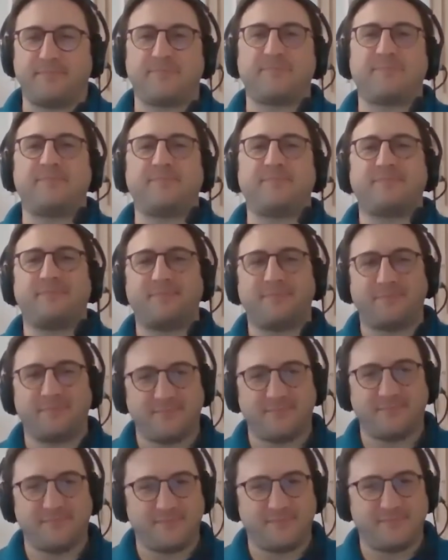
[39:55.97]

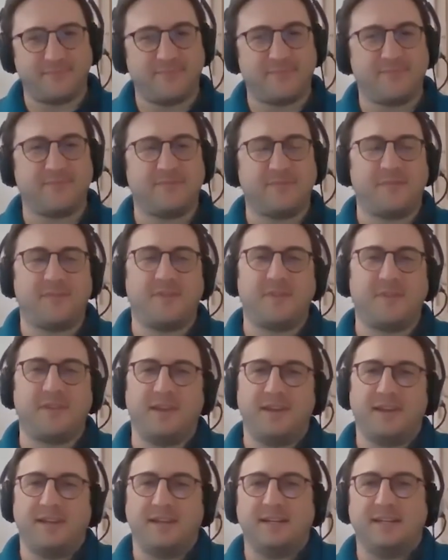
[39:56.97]

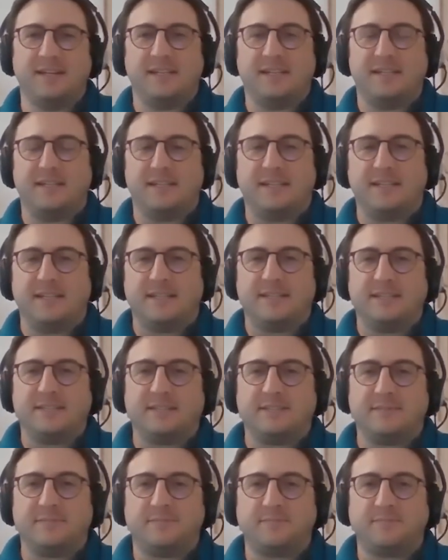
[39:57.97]

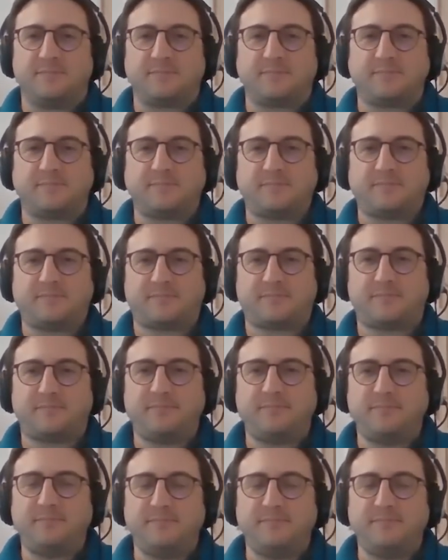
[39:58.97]
[no speech]